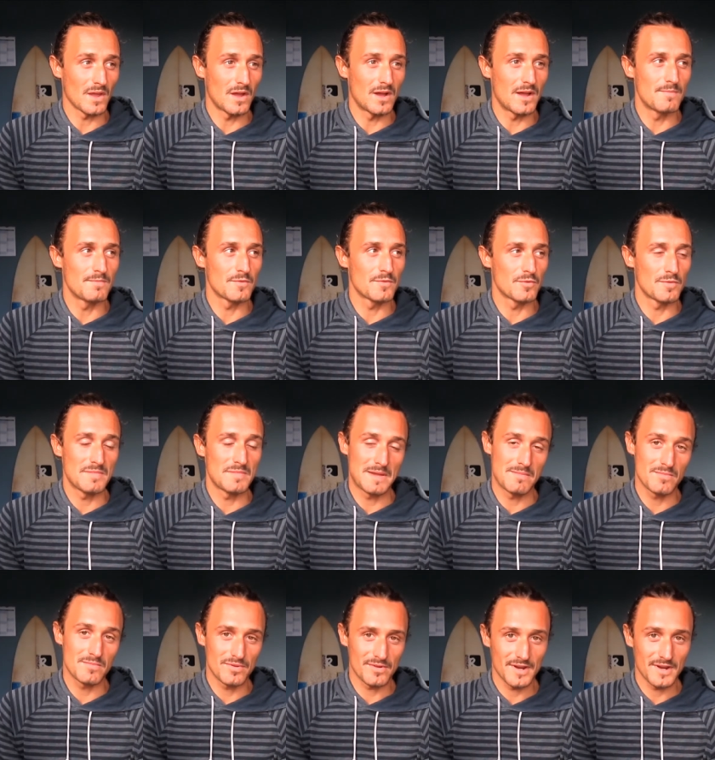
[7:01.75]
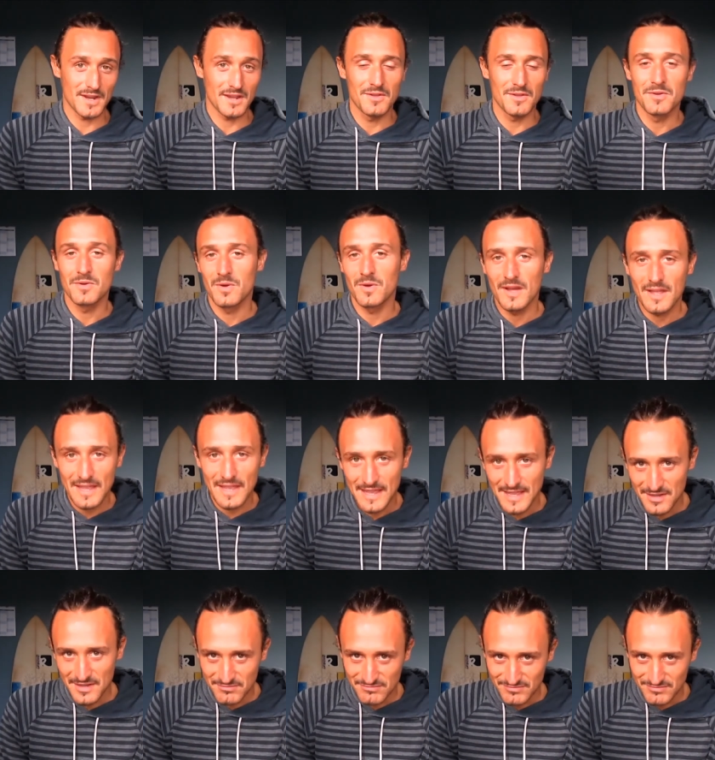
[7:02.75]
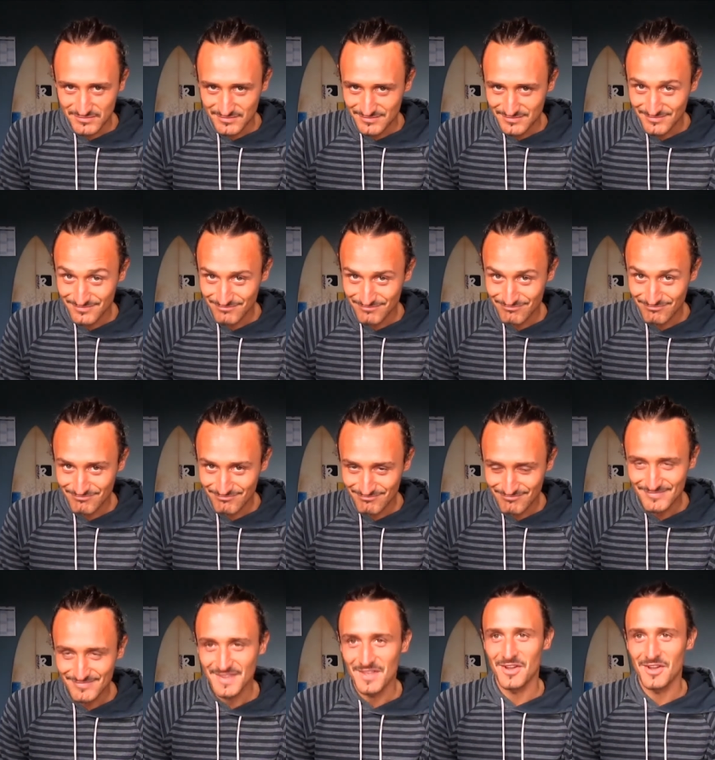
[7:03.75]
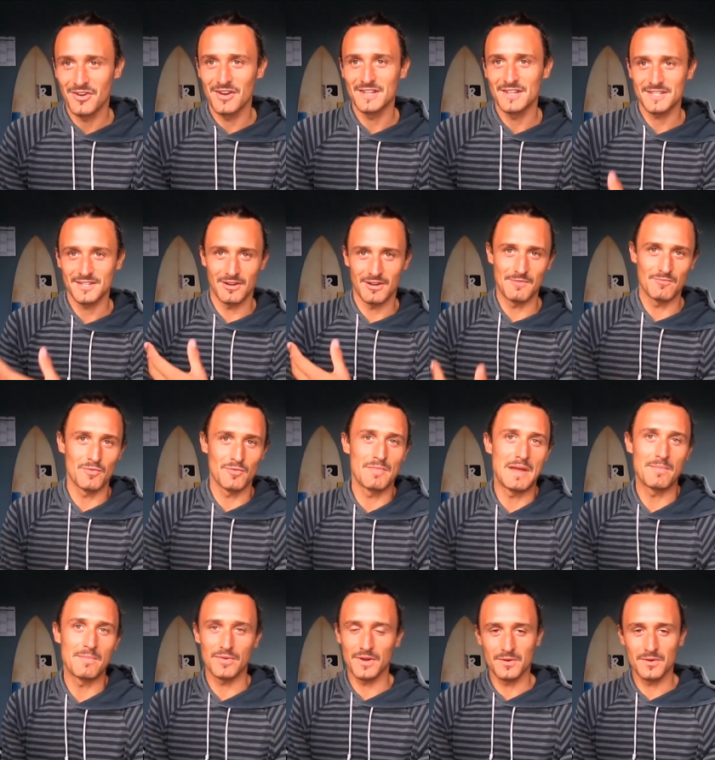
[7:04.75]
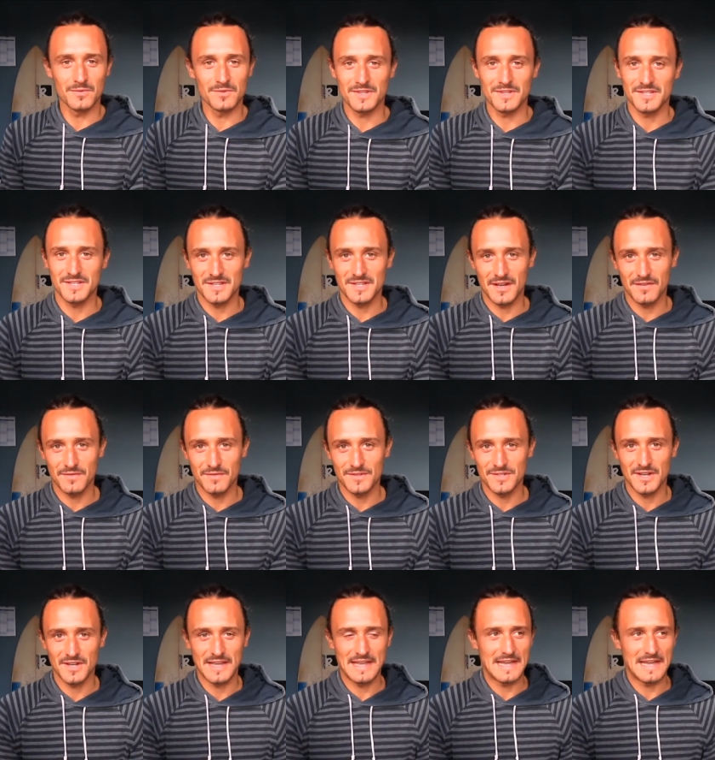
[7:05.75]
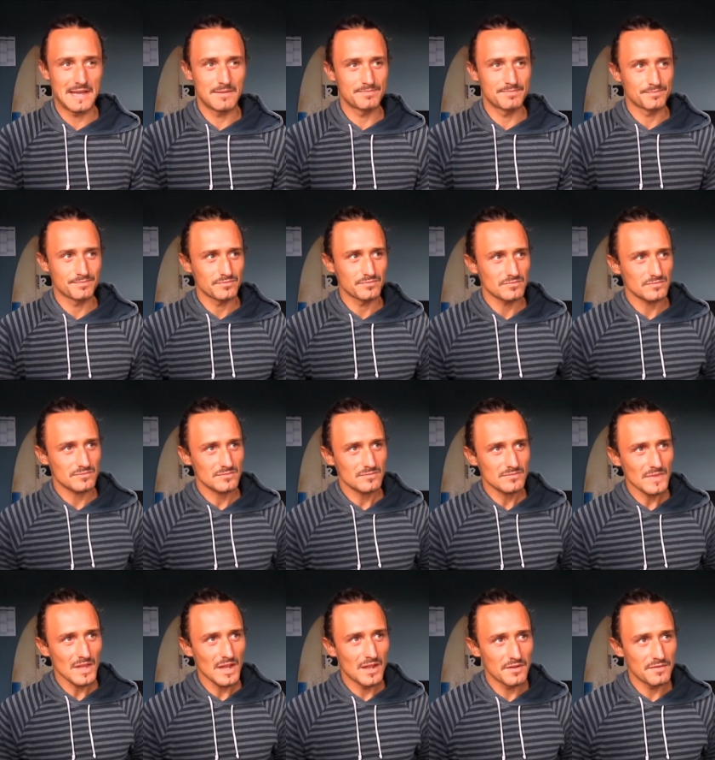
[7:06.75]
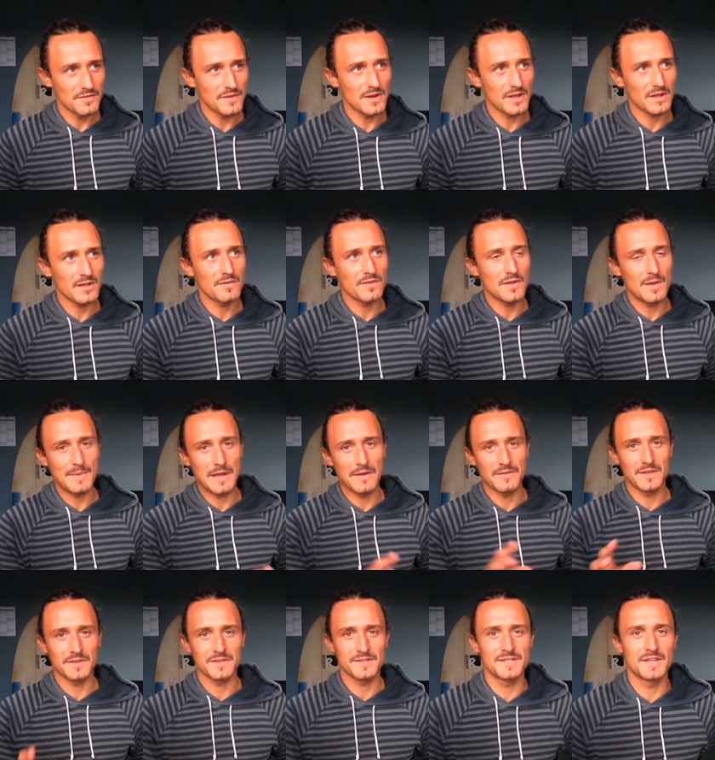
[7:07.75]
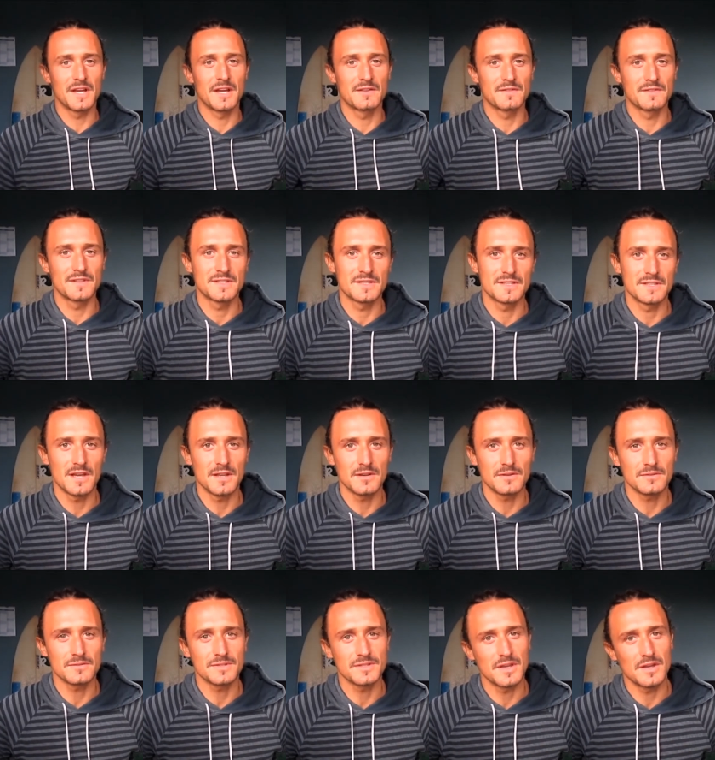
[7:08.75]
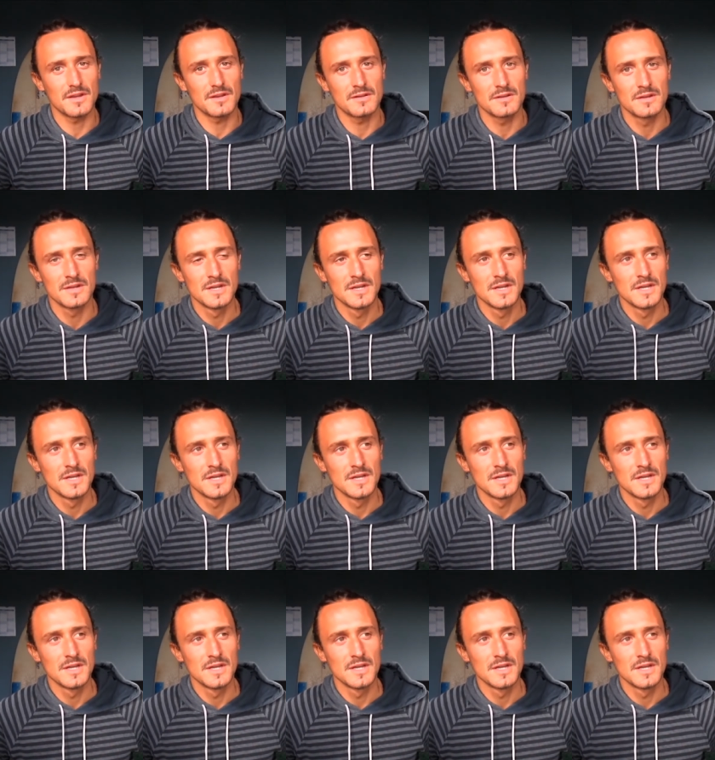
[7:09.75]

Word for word: I'm remembering who I am. Alright, so I'm remembering all this stuff, which I am. And I feel like I've come out the other side of this tunnel, so,